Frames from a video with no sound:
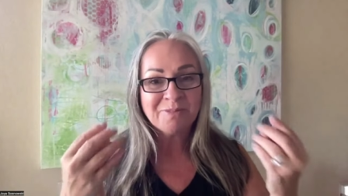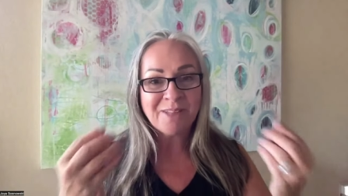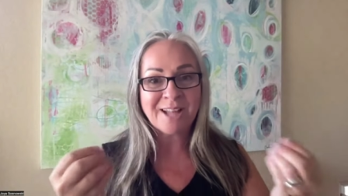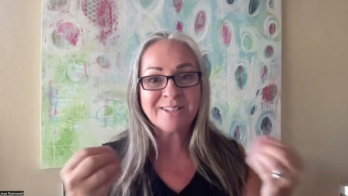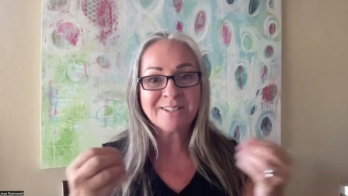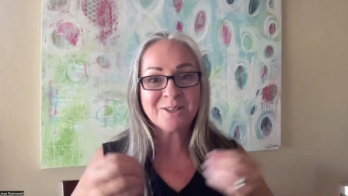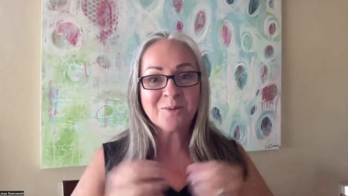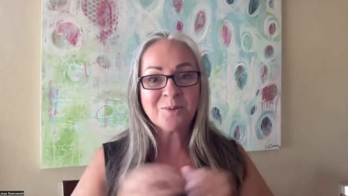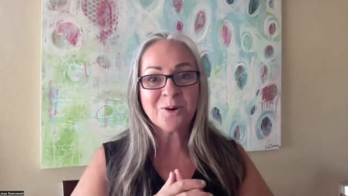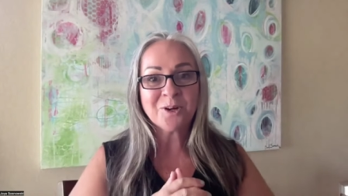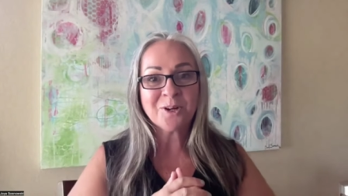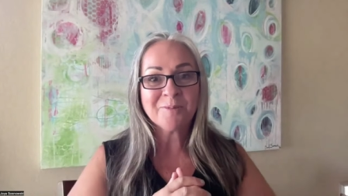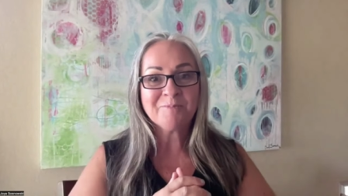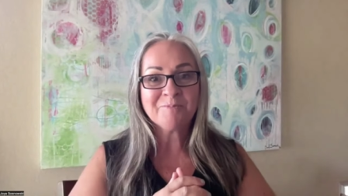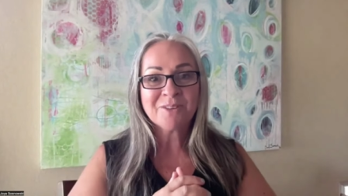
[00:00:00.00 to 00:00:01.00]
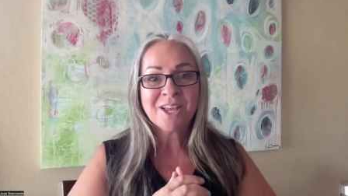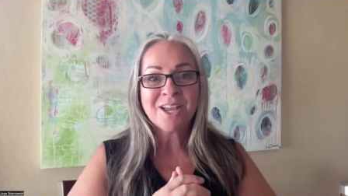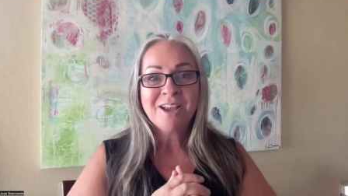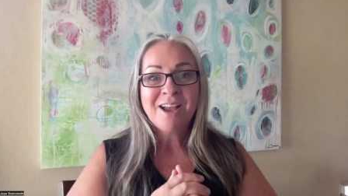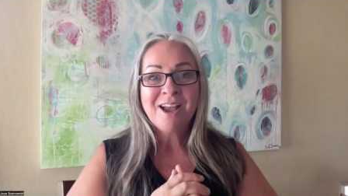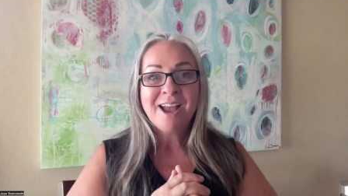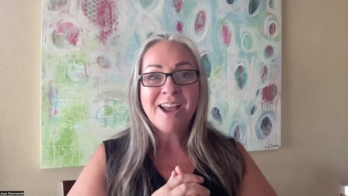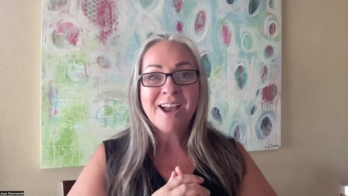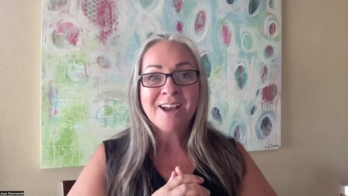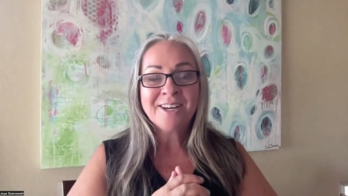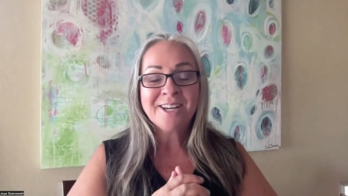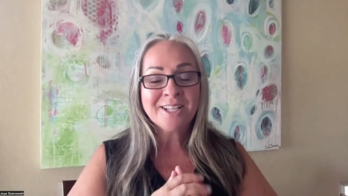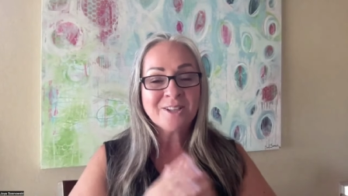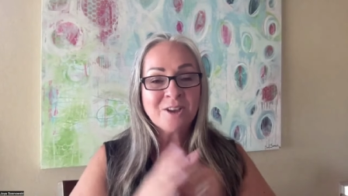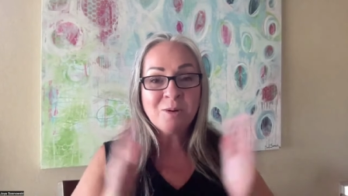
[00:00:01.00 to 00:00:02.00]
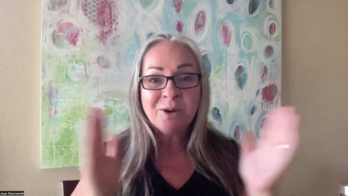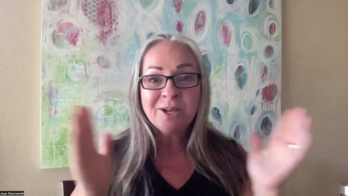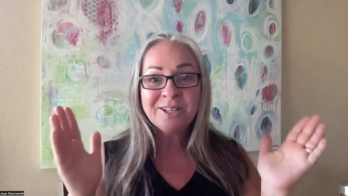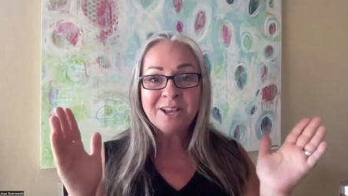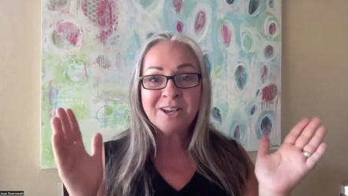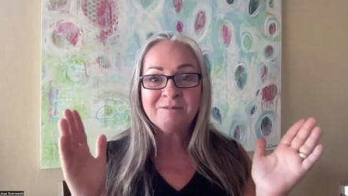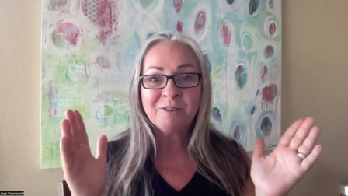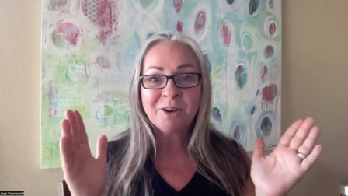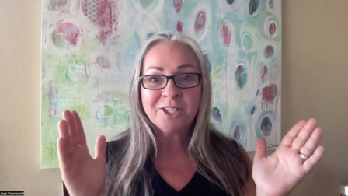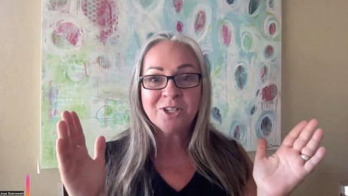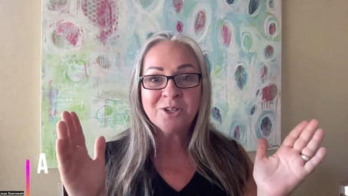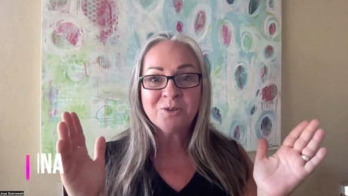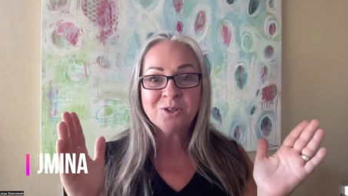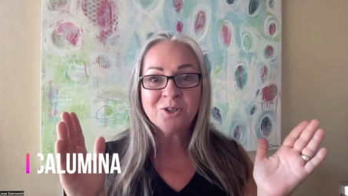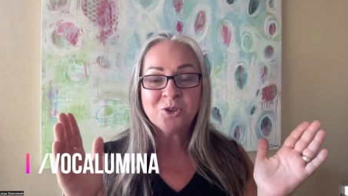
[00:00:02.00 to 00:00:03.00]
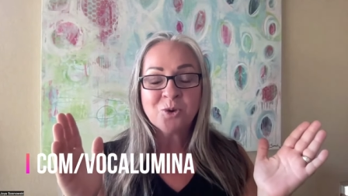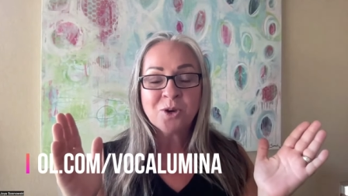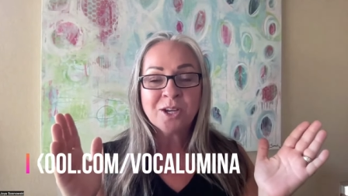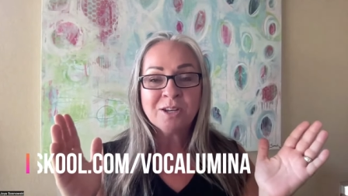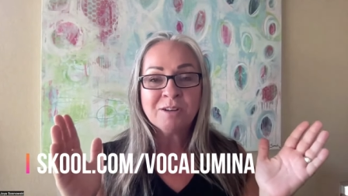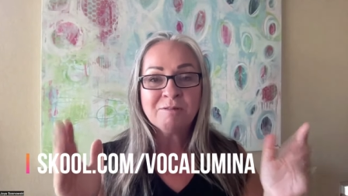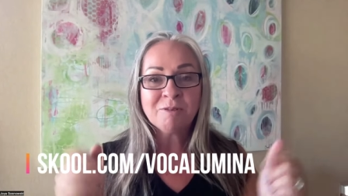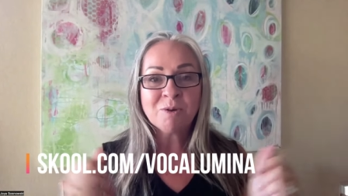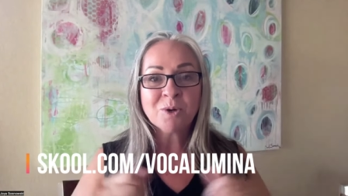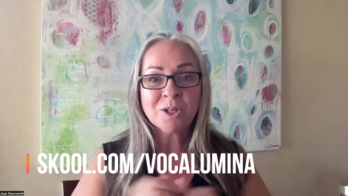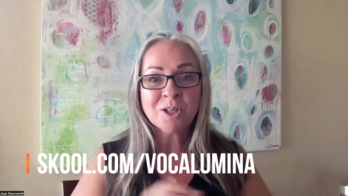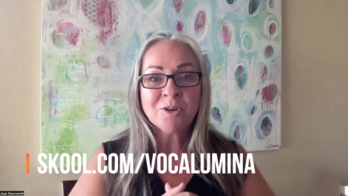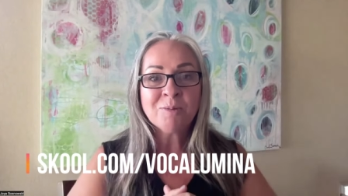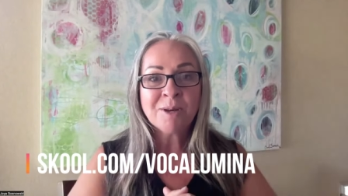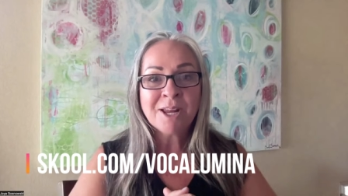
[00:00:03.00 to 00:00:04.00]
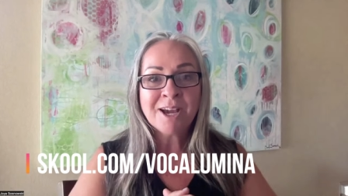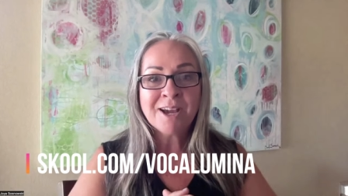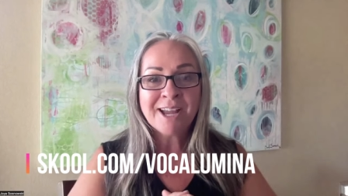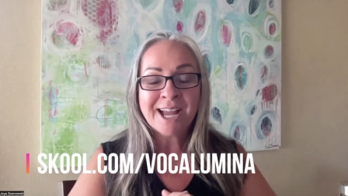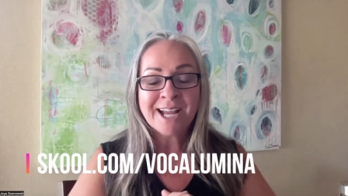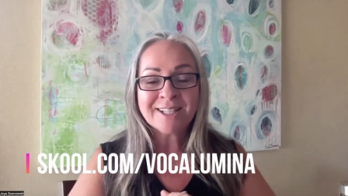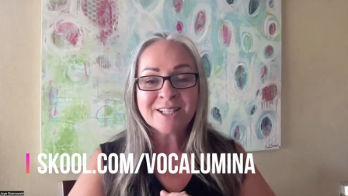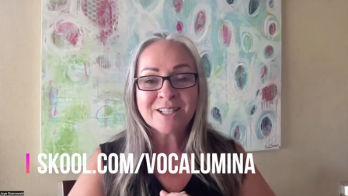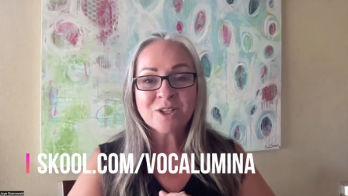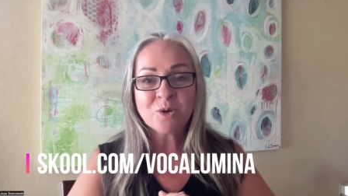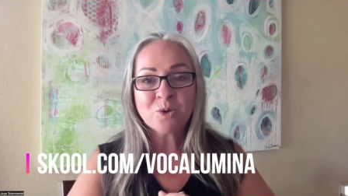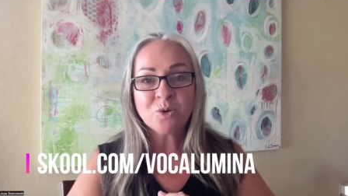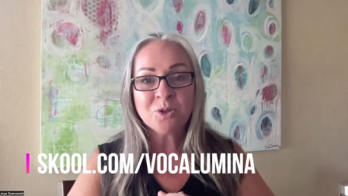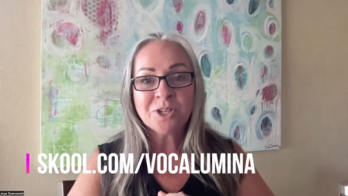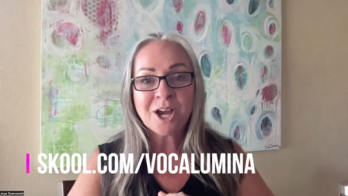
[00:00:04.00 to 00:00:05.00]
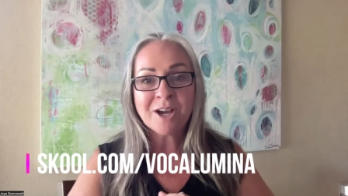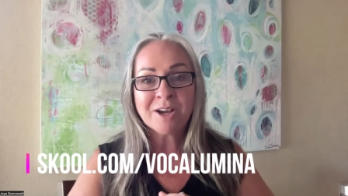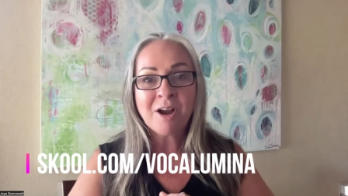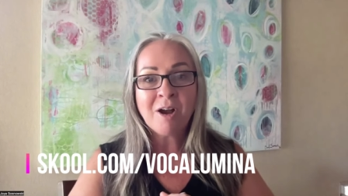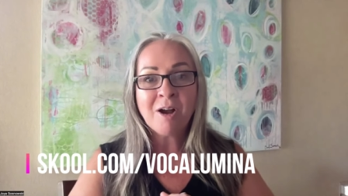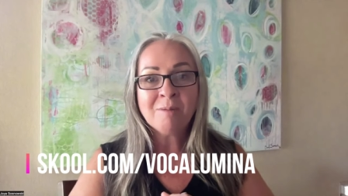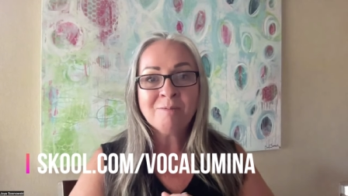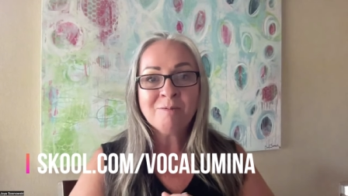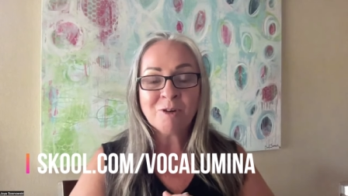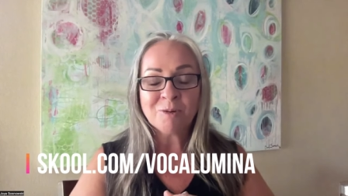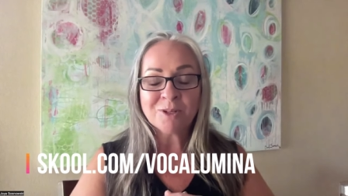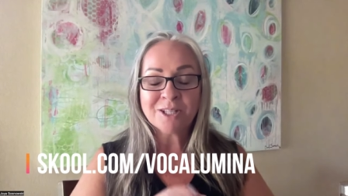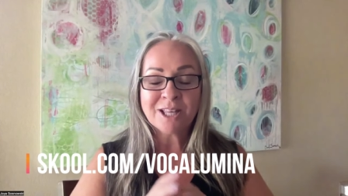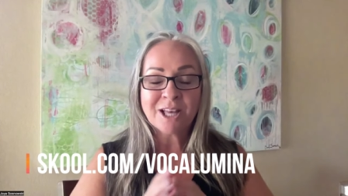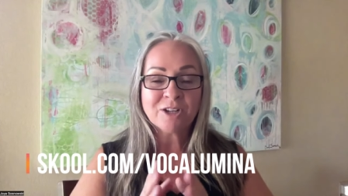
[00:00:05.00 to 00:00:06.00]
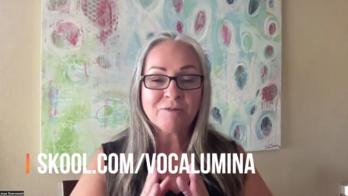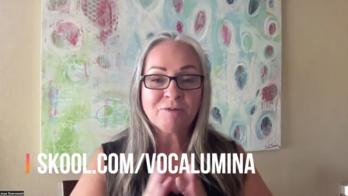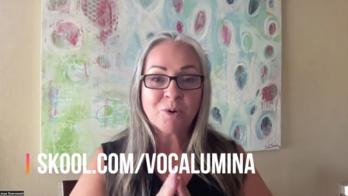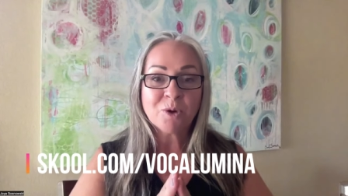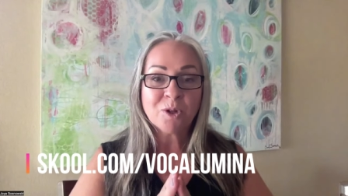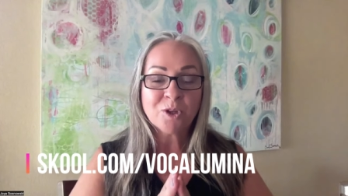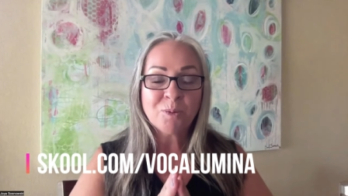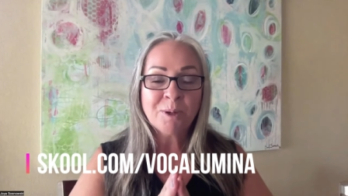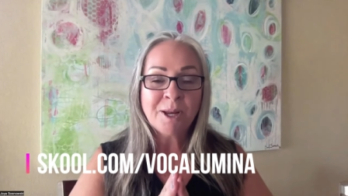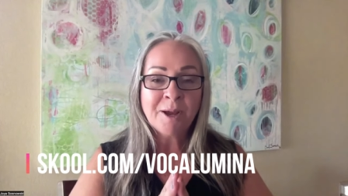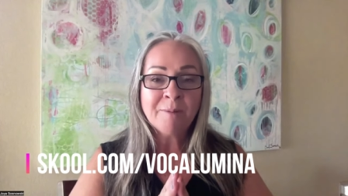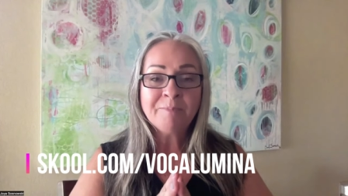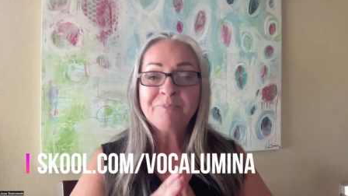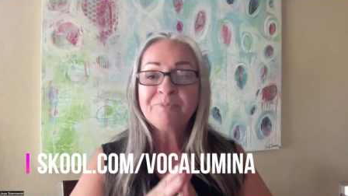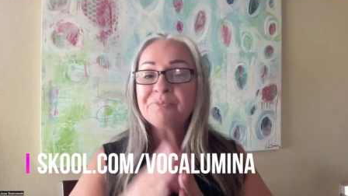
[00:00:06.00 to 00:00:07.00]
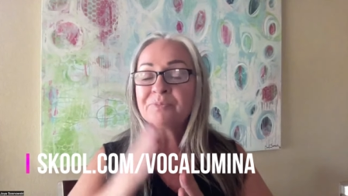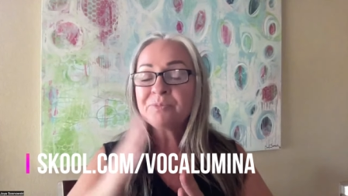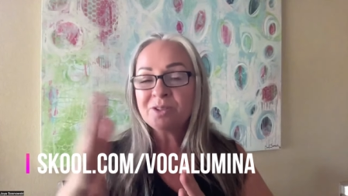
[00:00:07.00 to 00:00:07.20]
That's the work. And as always, I invite you to join Vocalumina at skool.com forward slash Vocalumina.